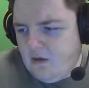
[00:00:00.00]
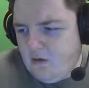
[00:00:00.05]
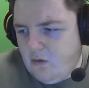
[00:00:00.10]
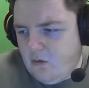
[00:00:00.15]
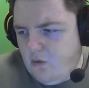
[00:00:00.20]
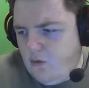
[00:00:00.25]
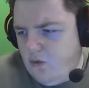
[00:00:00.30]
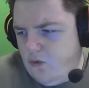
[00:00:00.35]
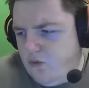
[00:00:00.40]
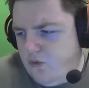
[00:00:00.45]

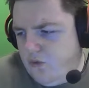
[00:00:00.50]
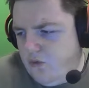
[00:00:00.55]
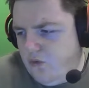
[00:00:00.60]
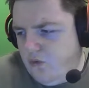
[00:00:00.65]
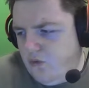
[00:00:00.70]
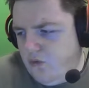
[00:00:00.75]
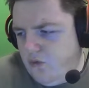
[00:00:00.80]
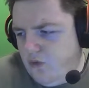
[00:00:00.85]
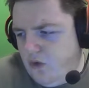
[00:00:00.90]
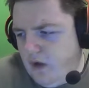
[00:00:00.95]

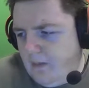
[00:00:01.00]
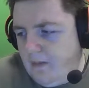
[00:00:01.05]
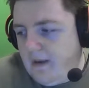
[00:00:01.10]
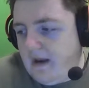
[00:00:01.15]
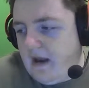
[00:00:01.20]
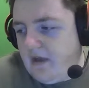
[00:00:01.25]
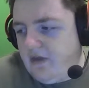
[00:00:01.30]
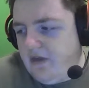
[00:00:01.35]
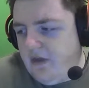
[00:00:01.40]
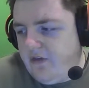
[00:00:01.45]
Oof. I mean,
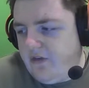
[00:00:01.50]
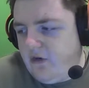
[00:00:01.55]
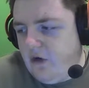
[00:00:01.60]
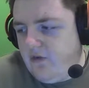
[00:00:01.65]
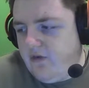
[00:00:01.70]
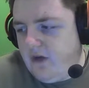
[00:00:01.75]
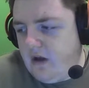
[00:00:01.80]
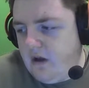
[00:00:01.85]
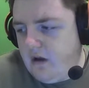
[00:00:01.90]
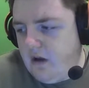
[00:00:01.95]
Atletico have
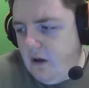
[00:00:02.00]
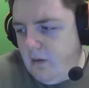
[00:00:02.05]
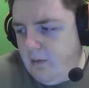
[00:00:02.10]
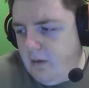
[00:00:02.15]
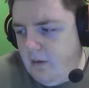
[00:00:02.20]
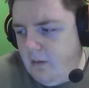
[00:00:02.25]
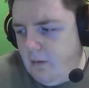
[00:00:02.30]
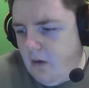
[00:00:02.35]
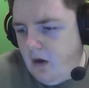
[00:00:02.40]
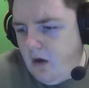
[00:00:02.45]
had a little
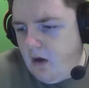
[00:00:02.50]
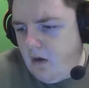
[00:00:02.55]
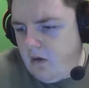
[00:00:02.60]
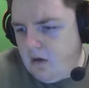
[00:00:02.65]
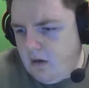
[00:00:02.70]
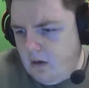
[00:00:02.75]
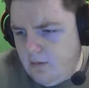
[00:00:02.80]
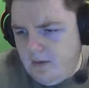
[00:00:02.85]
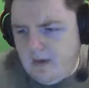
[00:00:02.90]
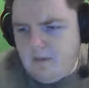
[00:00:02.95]
bit
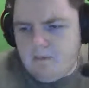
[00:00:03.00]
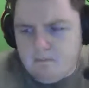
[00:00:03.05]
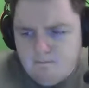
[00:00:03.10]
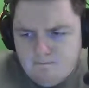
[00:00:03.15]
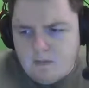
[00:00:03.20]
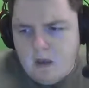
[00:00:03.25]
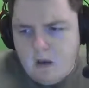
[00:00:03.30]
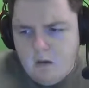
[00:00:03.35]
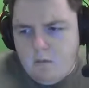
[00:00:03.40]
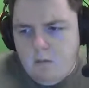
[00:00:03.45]

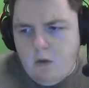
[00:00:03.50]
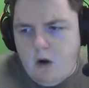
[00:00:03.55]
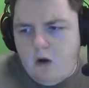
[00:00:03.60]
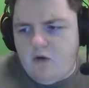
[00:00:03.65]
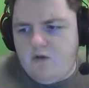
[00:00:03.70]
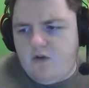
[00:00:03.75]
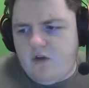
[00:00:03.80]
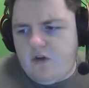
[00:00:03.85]
more of